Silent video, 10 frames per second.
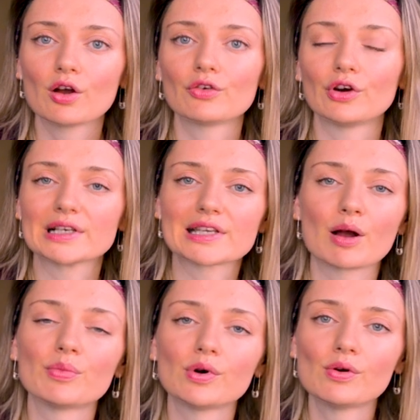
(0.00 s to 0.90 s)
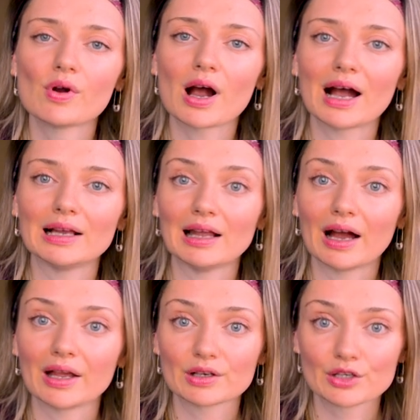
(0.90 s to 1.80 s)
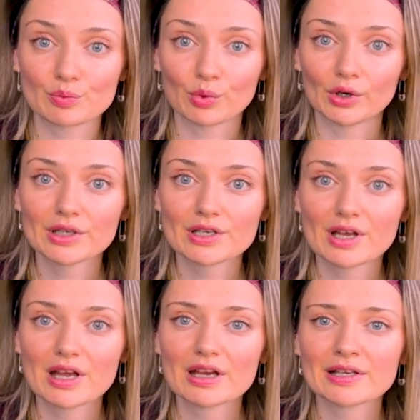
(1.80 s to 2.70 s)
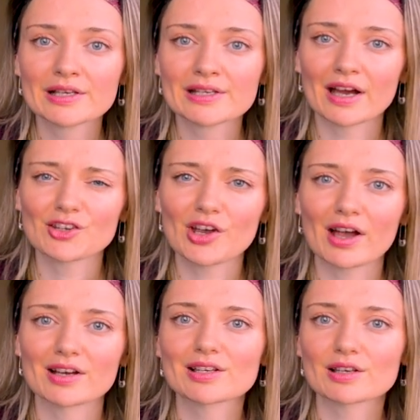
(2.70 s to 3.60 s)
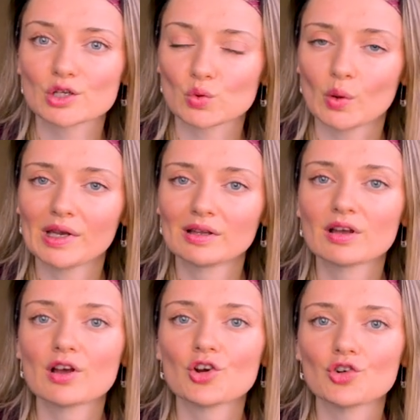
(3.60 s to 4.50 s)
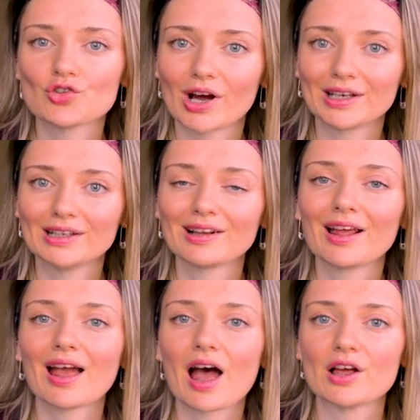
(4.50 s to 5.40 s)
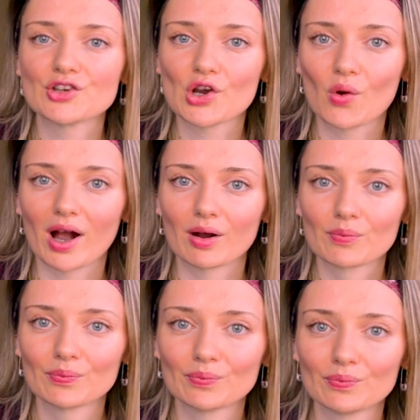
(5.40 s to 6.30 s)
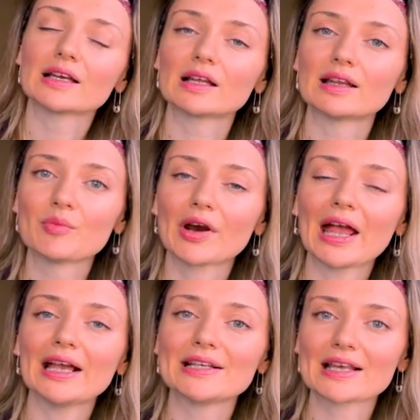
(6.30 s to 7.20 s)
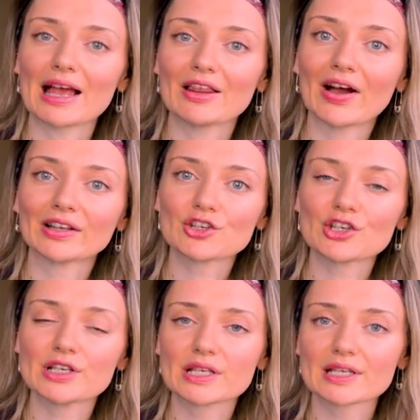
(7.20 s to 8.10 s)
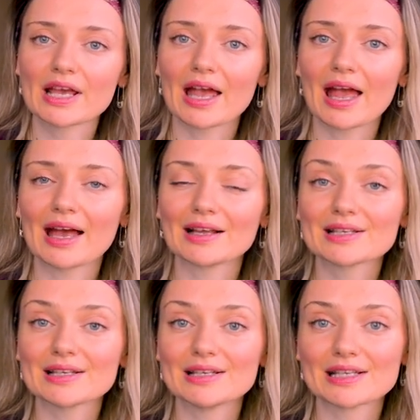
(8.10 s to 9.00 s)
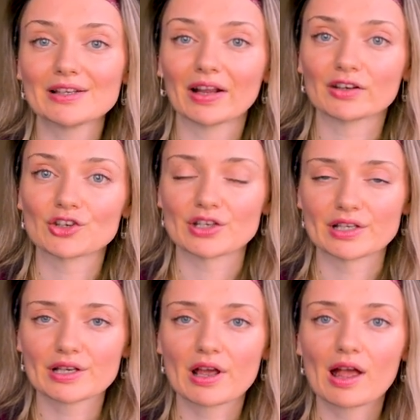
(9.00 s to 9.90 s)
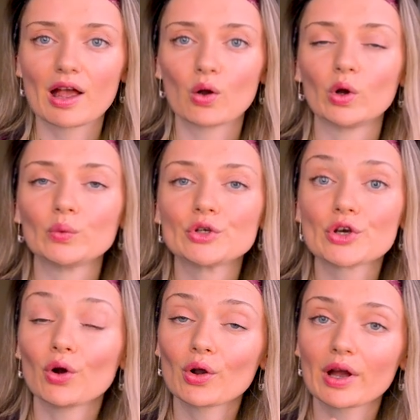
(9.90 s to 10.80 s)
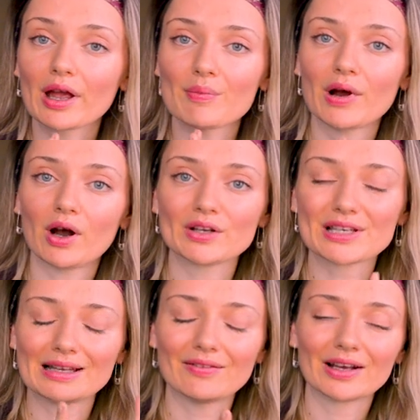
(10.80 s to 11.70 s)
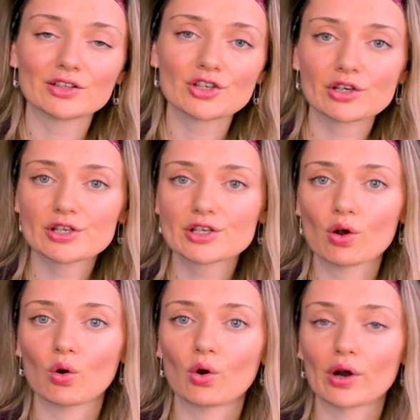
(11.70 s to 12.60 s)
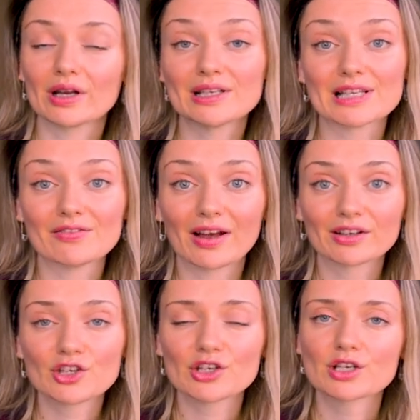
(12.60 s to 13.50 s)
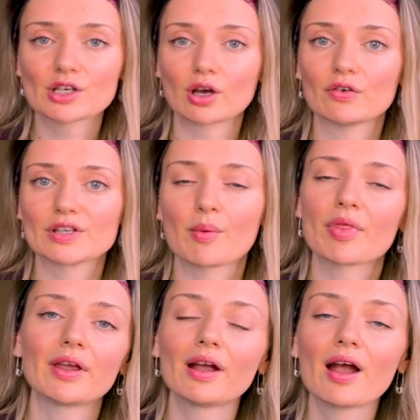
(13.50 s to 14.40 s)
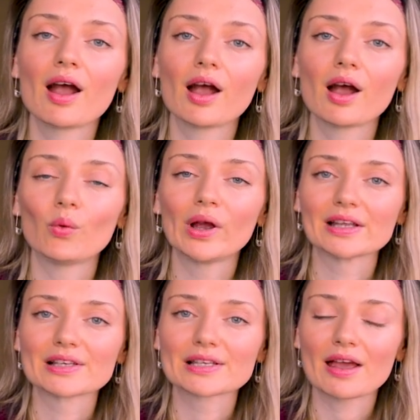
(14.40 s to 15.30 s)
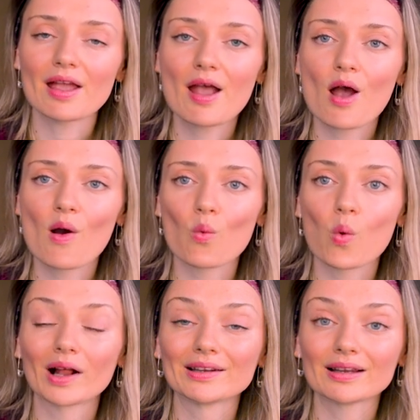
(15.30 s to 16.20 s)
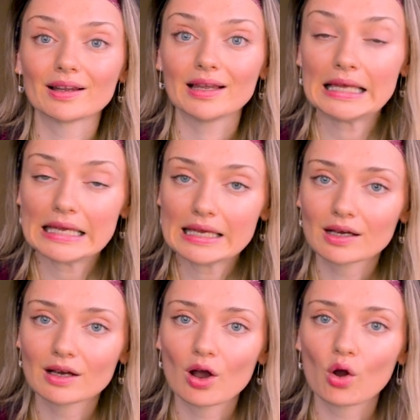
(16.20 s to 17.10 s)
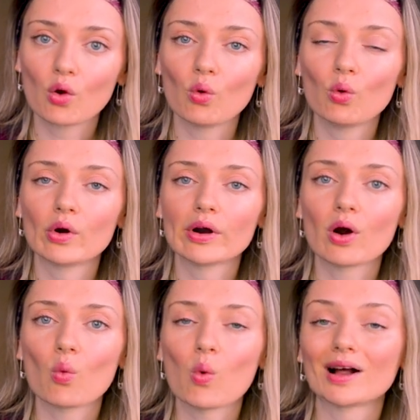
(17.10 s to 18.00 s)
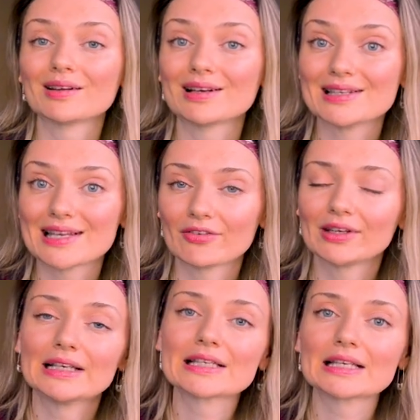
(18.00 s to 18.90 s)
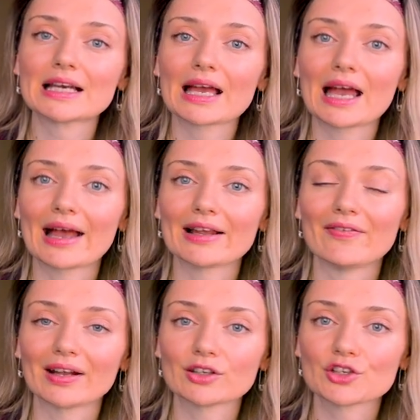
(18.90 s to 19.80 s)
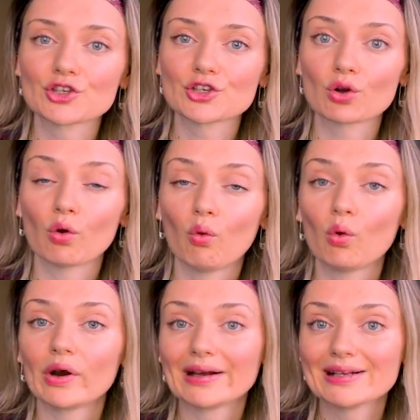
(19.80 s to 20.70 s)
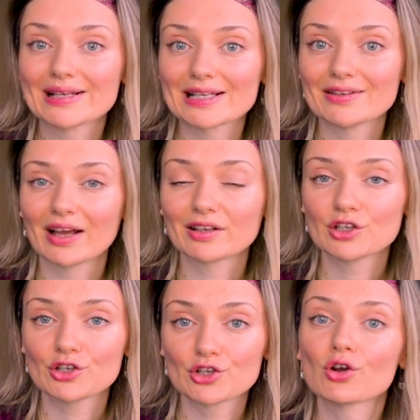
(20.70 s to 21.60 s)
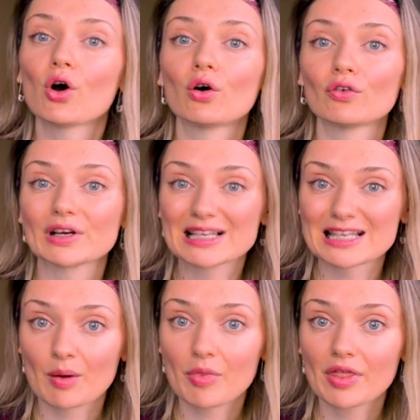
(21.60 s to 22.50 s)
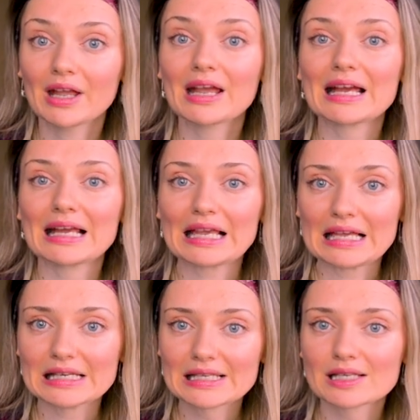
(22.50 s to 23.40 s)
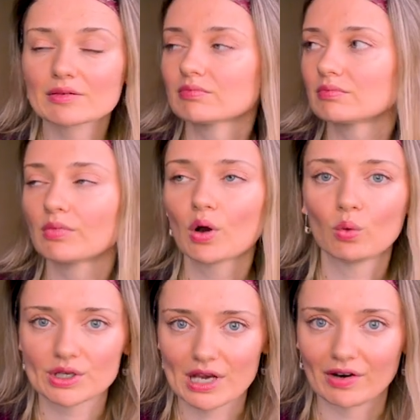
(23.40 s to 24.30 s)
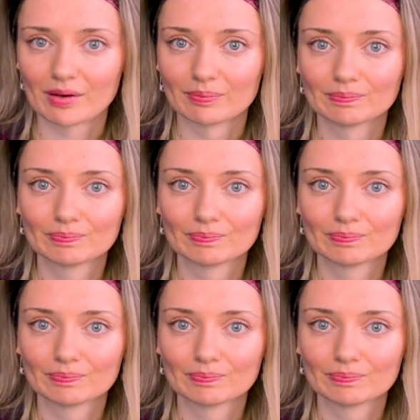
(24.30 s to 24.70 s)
For example, I like sport such as swimming, running and yoga. Number 8. Advantages and disadvantages. When we talk about advantages or disadvantages of something, we can say one key or one definite advantage or disadvantage of something is whatever.